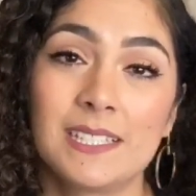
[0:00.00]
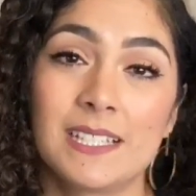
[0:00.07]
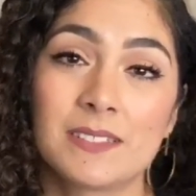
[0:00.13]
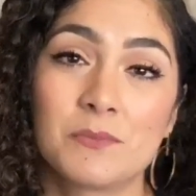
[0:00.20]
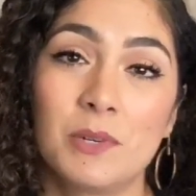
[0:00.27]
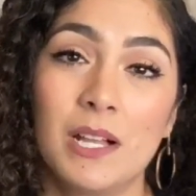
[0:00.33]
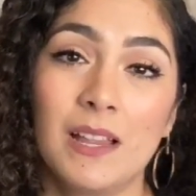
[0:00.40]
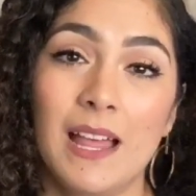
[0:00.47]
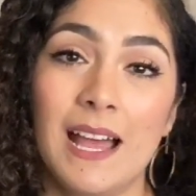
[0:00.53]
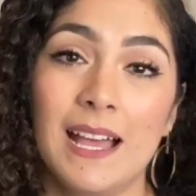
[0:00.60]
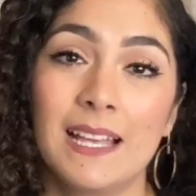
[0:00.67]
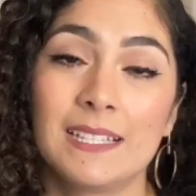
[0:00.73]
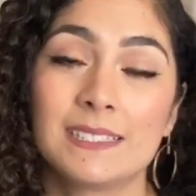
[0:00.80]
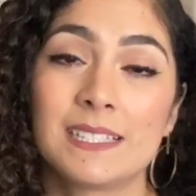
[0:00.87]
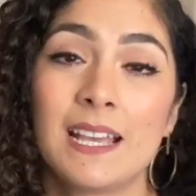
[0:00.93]
as well
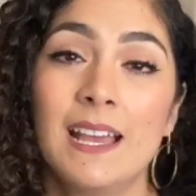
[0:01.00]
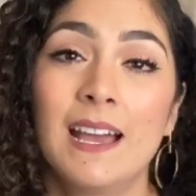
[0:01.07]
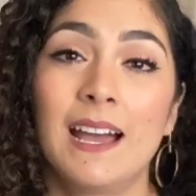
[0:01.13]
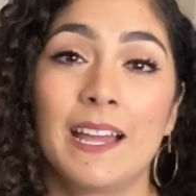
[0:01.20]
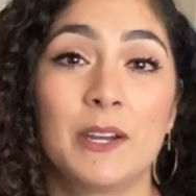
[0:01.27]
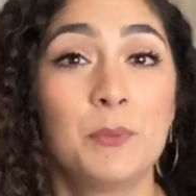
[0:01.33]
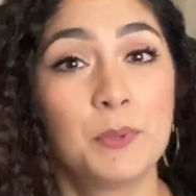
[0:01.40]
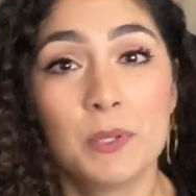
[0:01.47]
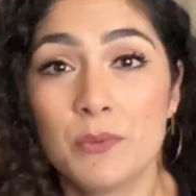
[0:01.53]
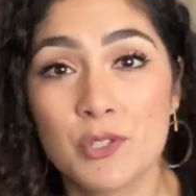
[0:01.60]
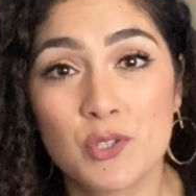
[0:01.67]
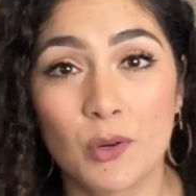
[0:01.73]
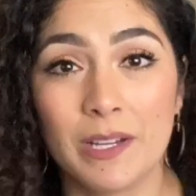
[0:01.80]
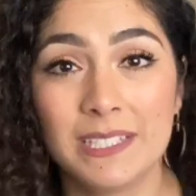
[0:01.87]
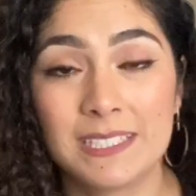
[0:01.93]
as I hope you
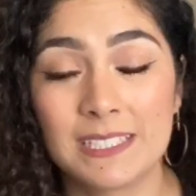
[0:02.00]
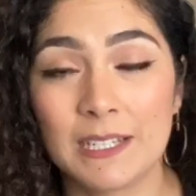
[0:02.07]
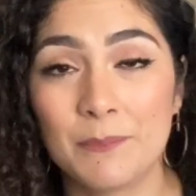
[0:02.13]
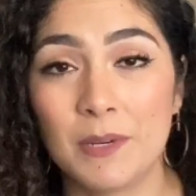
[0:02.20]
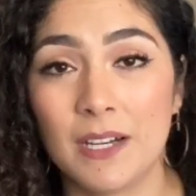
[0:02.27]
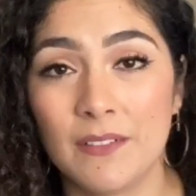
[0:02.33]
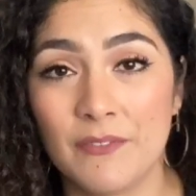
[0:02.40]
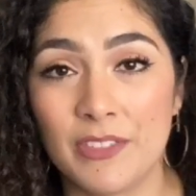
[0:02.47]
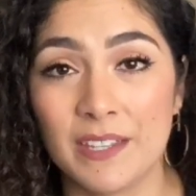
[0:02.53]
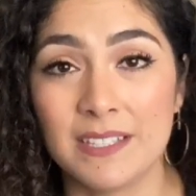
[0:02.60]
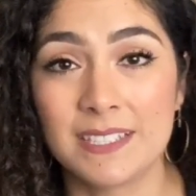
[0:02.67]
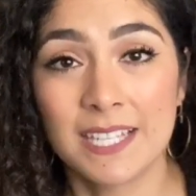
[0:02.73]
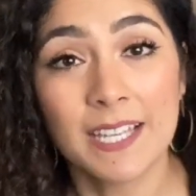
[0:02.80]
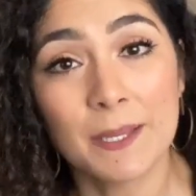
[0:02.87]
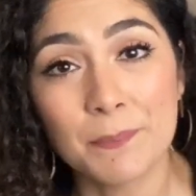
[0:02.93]
enjoyed some of the
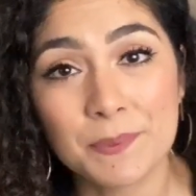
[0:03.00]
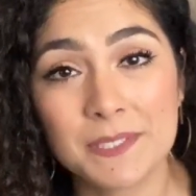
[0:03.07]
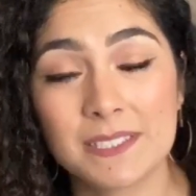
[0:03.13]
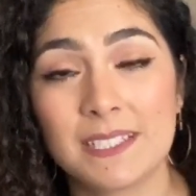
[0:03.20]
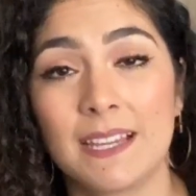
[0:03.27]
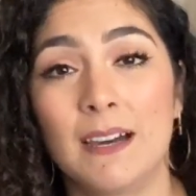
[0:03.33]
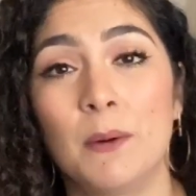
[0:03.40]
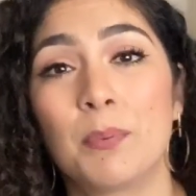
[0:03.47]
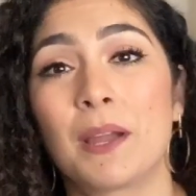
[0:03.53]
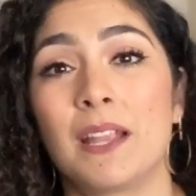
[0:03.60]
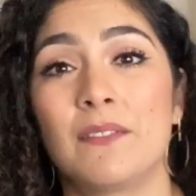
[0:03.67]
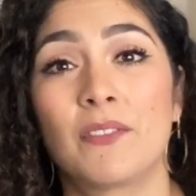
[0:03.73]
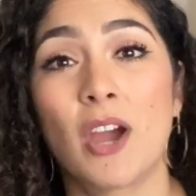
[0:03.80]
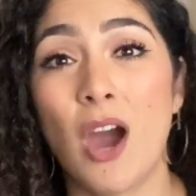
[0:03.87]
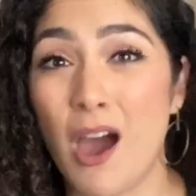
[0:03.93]
tips to help kind
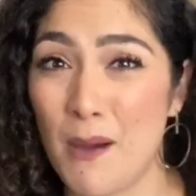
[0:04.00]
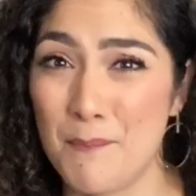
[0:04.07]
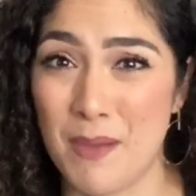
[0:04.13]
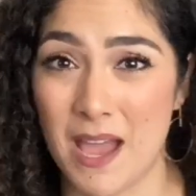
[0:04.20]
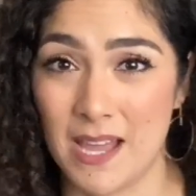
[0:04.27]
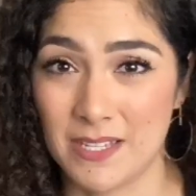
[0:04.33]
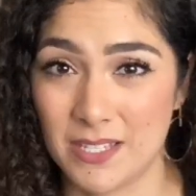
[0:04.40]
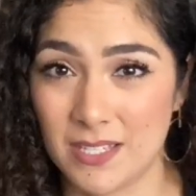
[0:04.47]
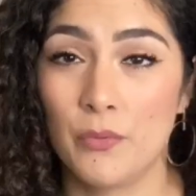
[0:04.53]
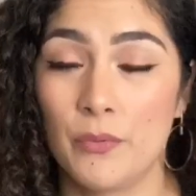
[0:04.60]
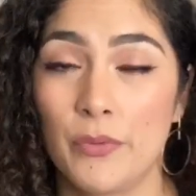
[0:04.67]
of combat